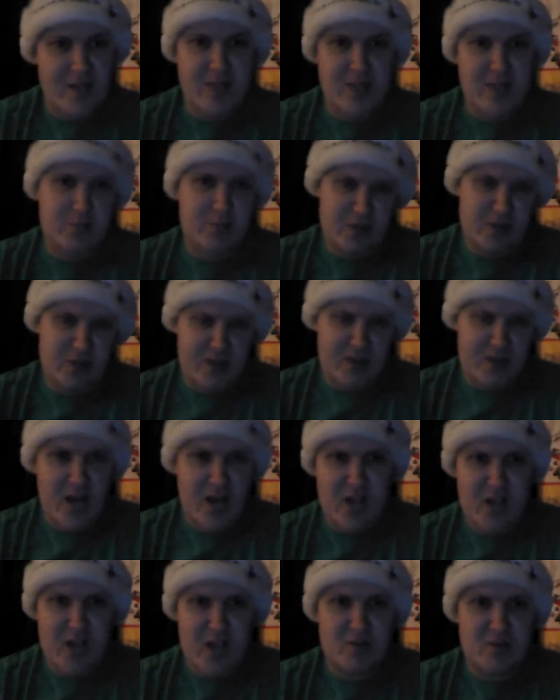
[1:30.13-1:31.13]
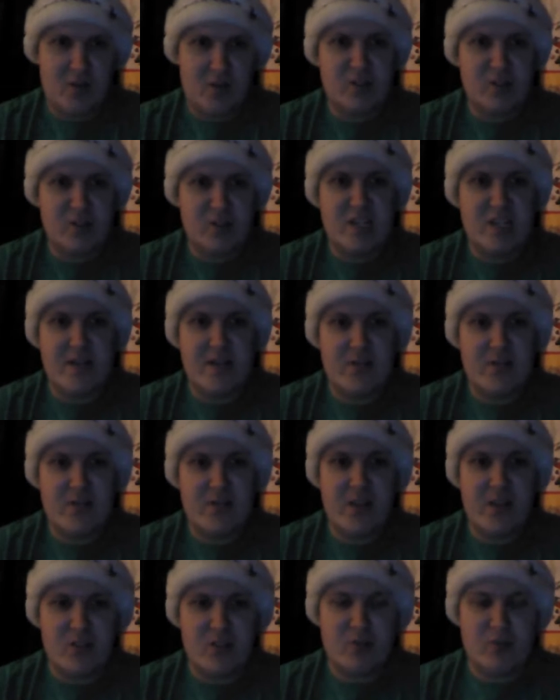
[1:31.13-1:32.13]
and with all the controversy and
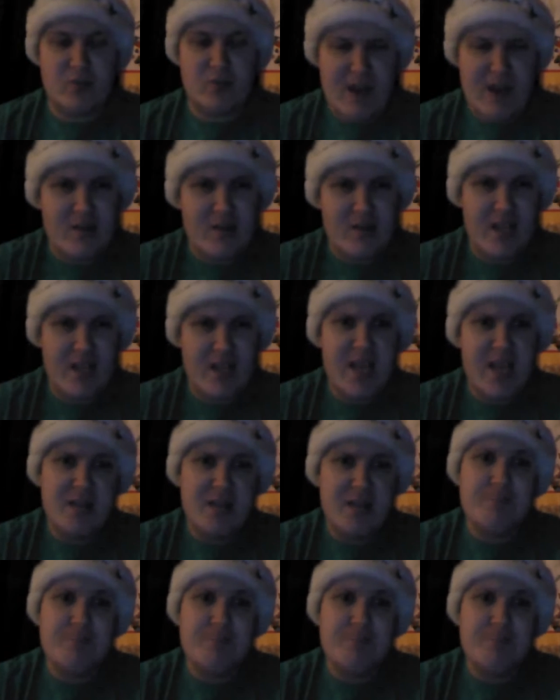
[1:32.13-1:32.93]
everything surrounding it,